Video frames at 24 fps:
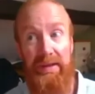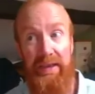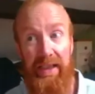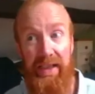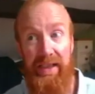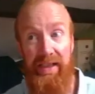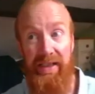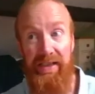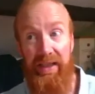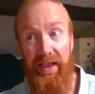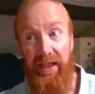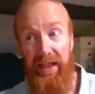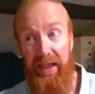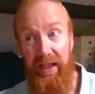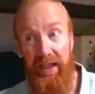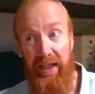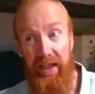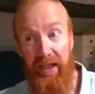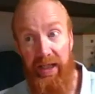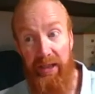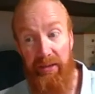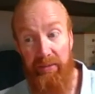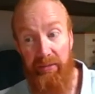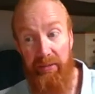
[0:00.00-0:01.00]
is the,
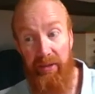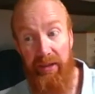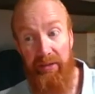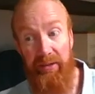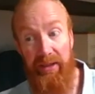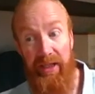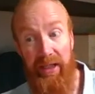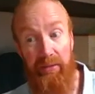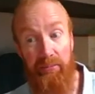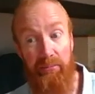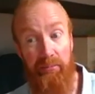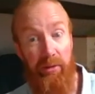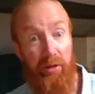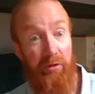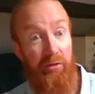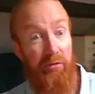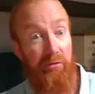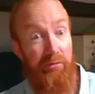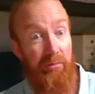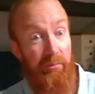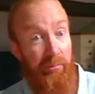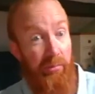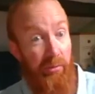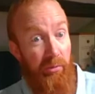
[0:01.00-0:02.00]
again, borrowed
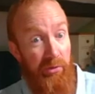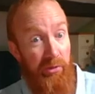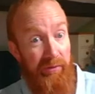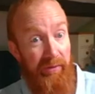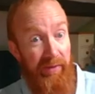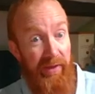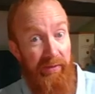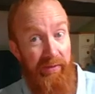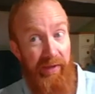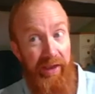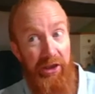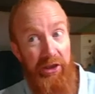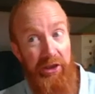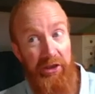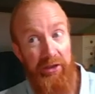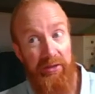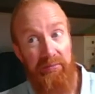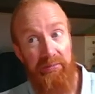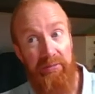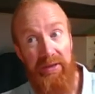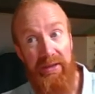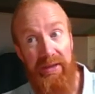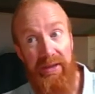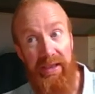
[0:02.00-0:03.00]
from Board of Innovation,